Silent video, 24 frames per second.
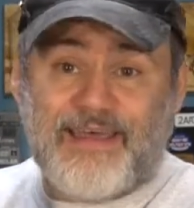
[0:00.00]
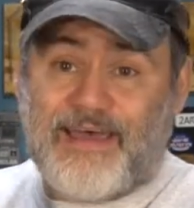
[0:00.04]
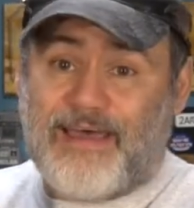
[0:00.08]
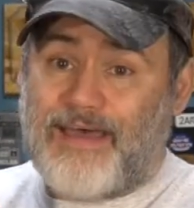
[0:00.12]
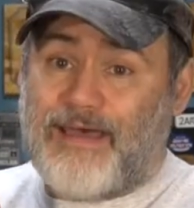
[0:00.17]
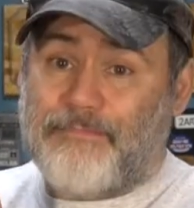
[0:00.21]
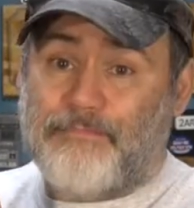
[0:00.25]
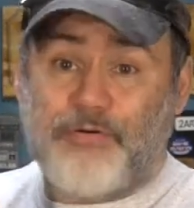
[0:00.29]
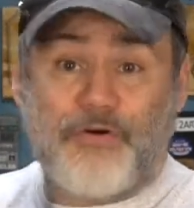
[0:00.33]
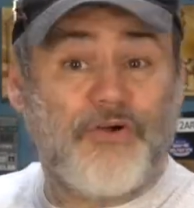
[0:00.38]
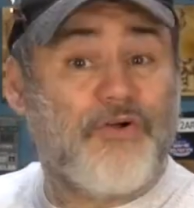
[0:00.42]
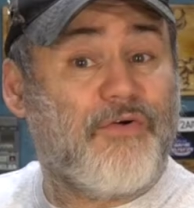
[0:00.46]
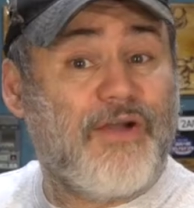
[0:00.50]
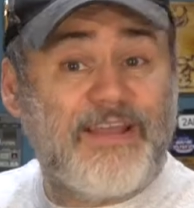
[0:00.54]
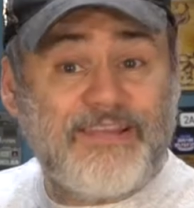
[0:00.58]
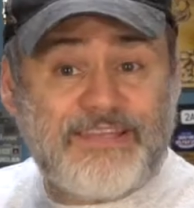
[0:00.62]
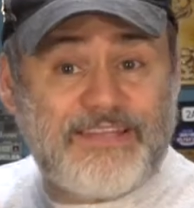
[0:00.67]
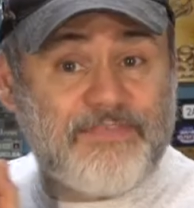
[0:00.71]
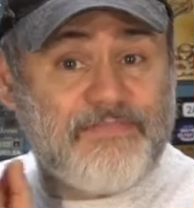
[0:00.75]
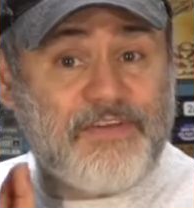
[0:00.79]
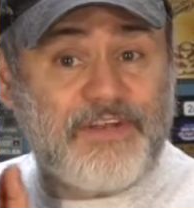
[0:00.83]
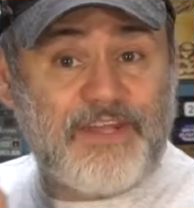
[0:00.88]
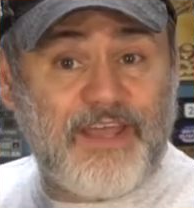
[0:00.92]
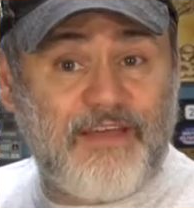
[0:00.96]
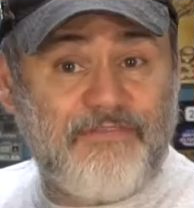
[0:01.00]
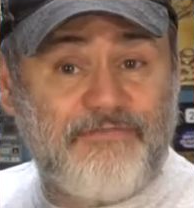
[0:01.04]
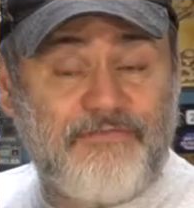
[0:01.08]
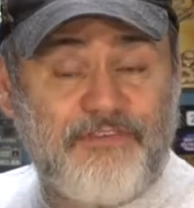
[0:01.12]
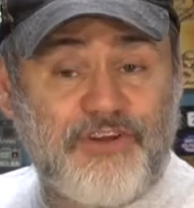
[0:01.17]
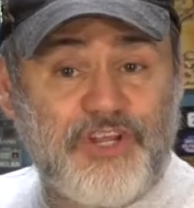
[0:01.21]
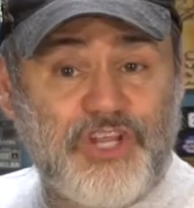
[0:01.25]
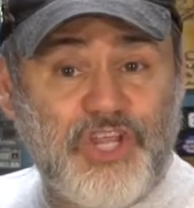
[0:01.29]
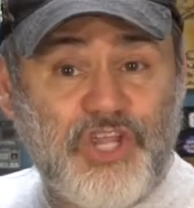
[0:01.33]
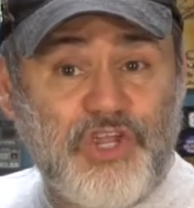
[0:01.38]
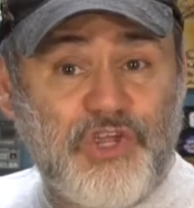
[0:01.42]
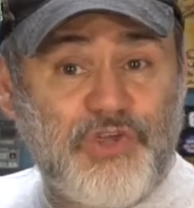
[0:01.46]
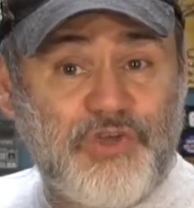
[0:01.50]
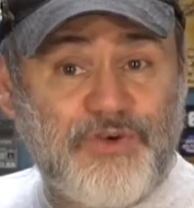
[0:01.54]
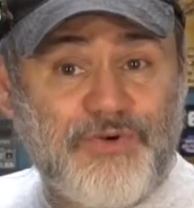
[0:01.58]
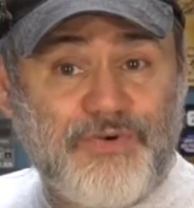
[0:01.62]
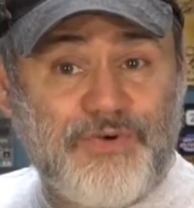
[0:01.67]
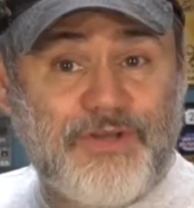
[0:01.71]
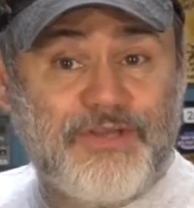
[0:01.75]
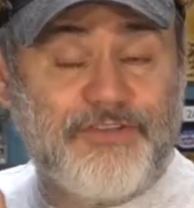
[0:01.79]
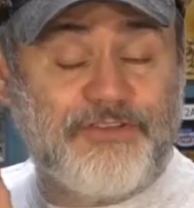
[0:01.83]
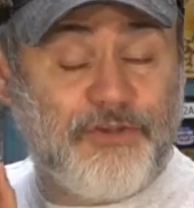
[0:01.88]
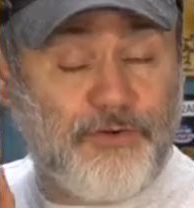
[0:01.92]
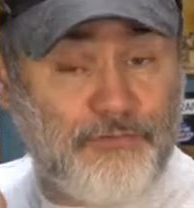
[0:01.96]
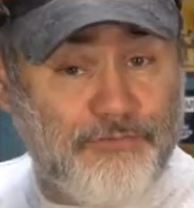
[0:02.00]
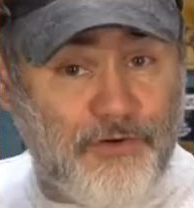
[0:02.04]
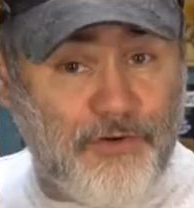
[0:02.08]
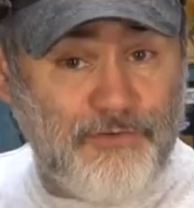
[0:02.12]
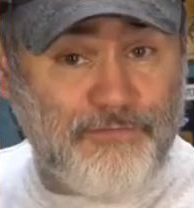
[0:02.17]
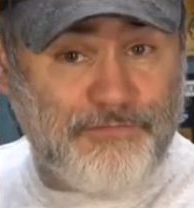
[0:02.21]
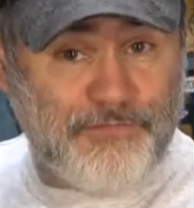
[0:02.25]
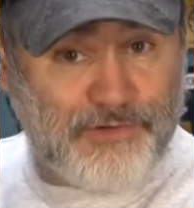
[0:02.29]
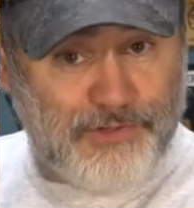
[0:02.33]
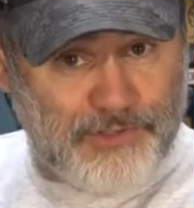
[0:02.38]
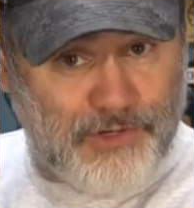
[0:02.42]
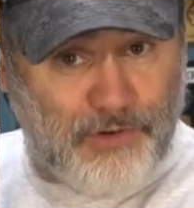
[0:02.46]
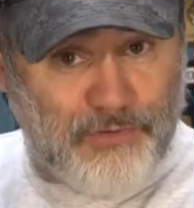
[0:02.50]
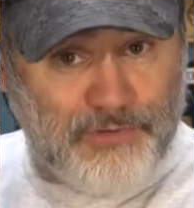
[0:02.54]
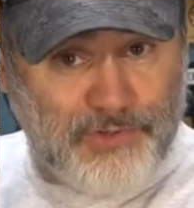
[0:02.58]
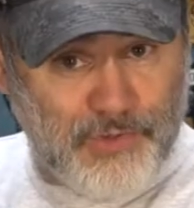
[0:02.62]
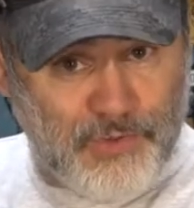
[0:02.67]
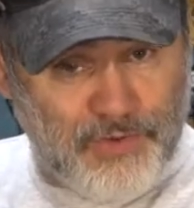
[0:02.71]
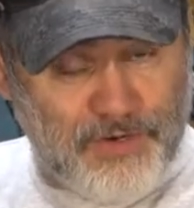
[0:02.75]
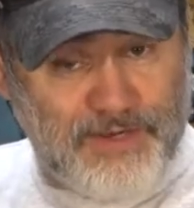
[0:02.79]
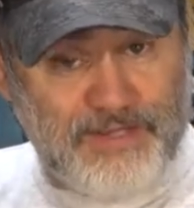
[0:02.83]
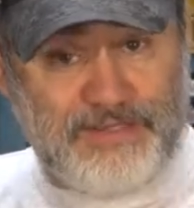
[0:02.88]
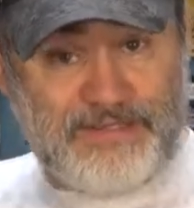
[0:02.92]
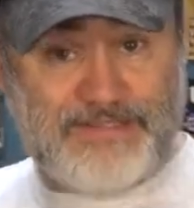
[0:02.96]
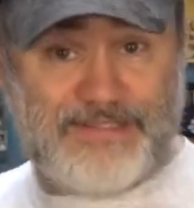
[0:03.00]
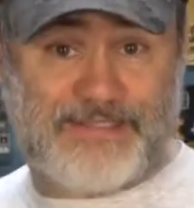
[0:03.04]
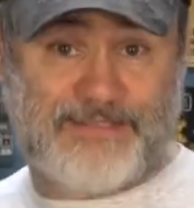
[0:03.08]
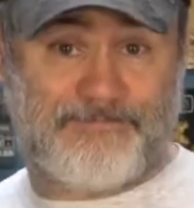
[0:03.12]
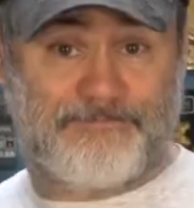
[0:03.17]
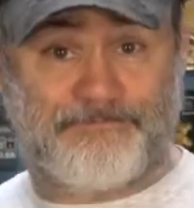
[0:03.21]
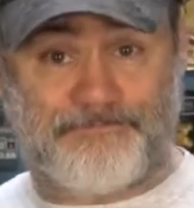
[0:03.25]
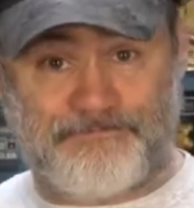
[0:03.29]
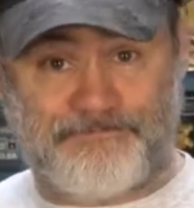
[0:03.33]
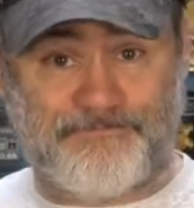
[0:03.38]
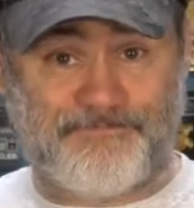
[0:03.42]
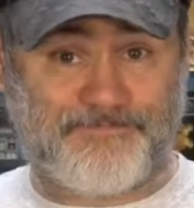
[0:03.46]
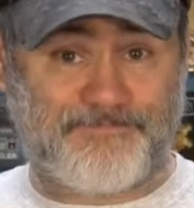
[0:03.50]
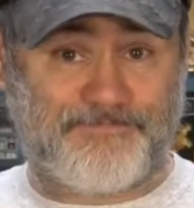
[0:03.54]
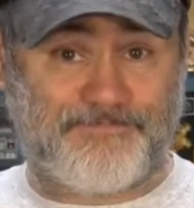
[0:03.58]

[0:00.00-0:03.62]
progressive enough for you, so vote for Joe Jorgensen.